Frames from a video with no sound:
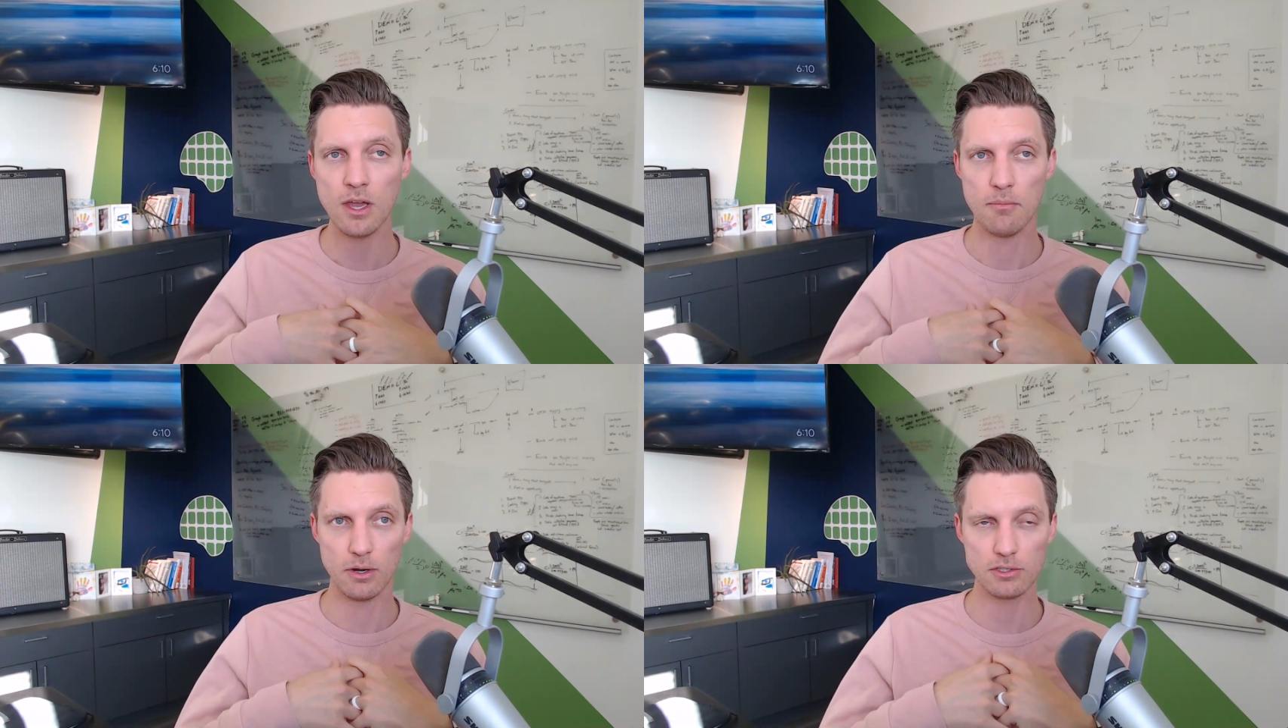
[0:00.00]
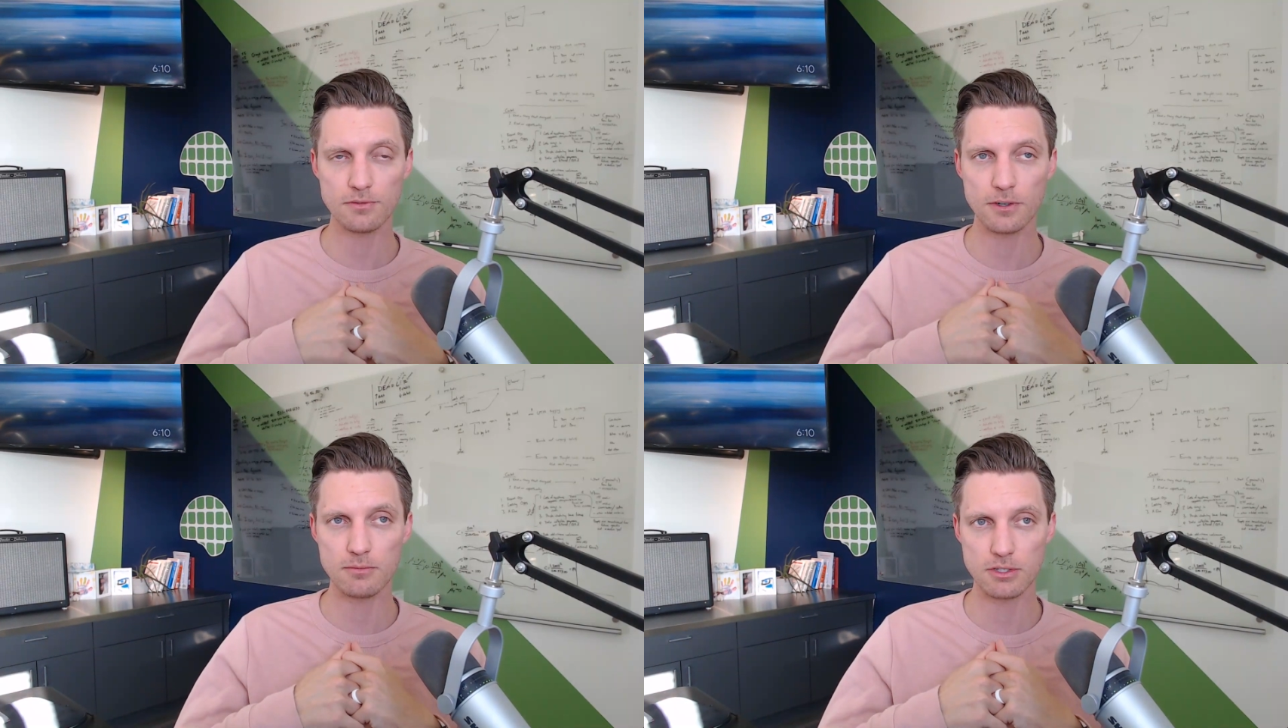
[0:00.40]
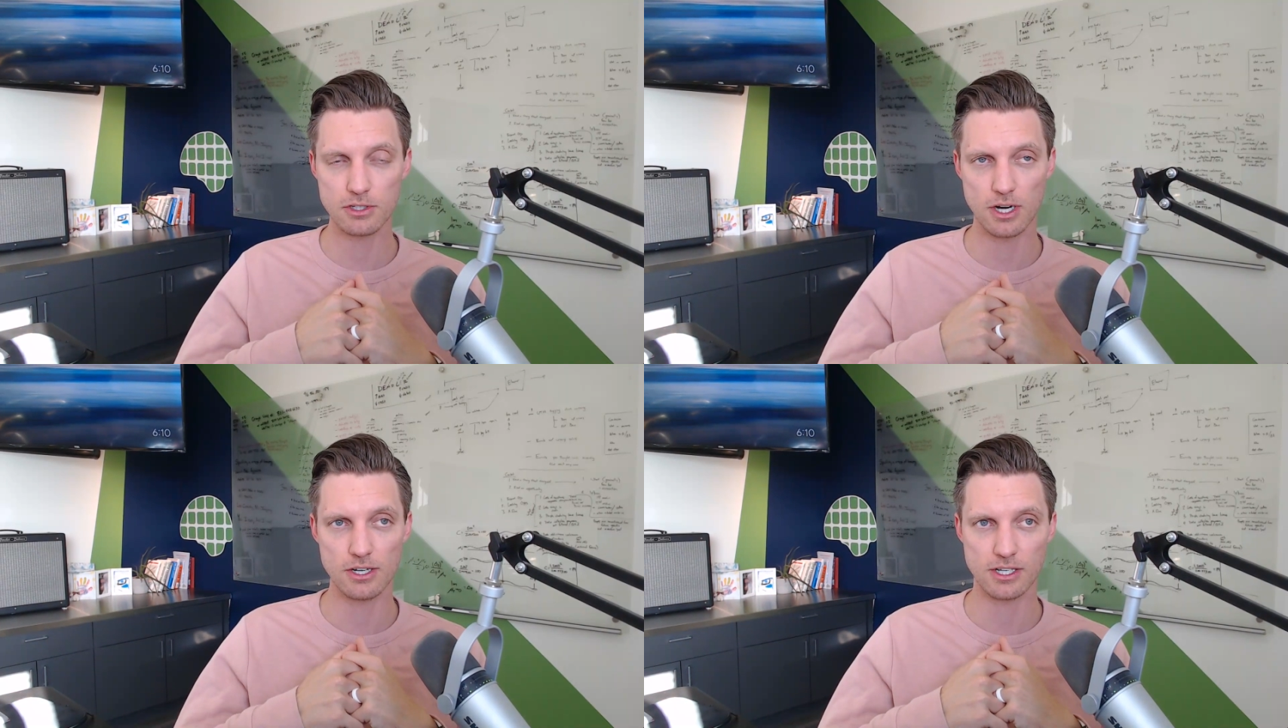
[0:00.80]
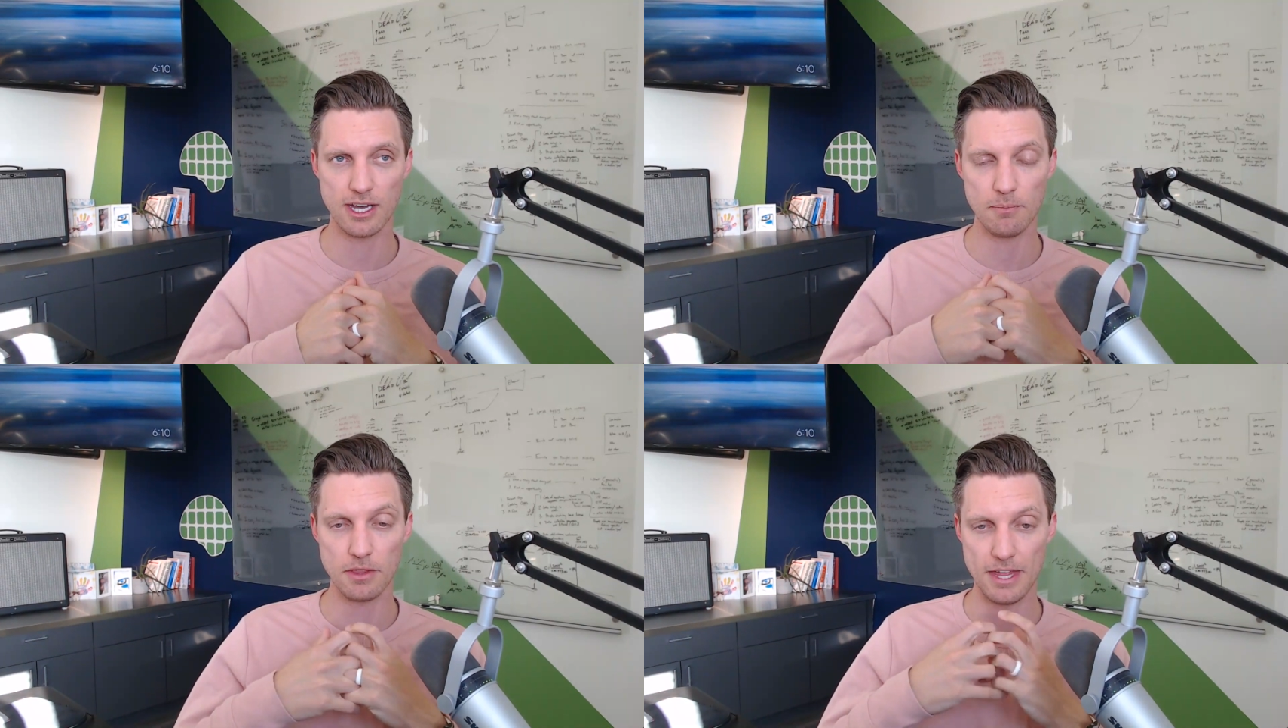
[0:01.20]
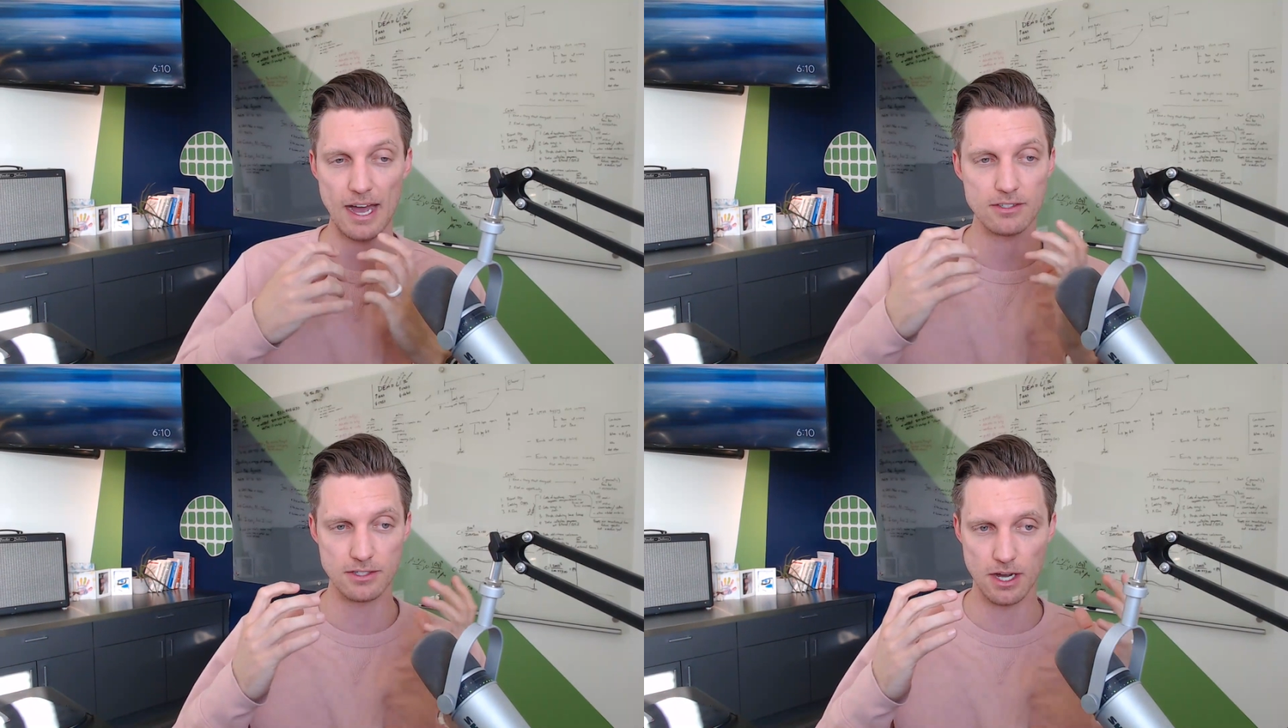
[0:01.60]
most firms will charge a couple
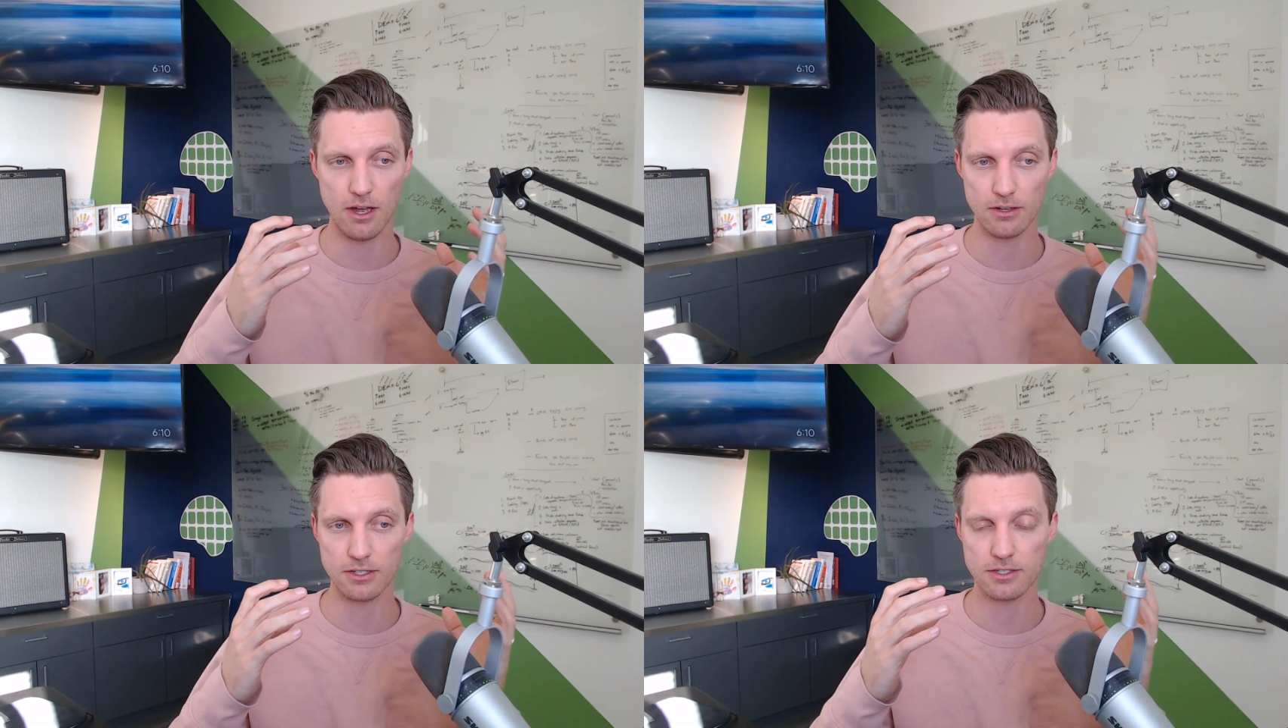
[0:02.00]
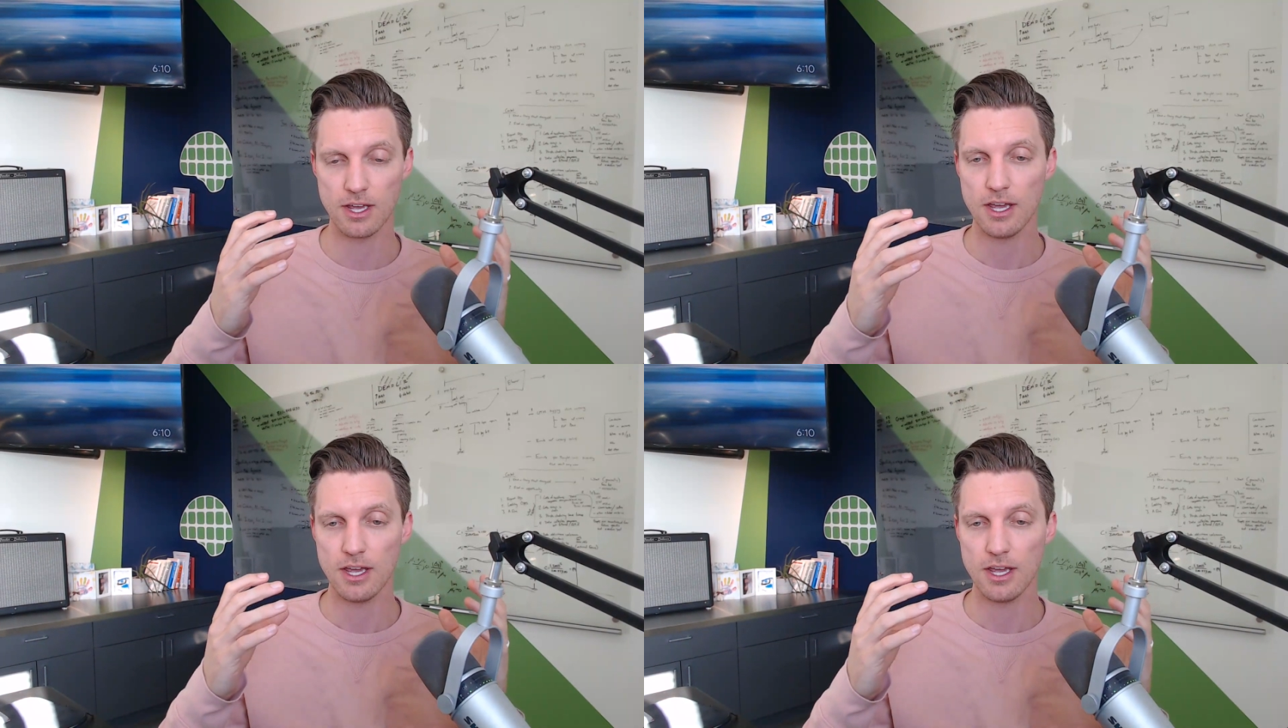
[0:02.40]
$1,000s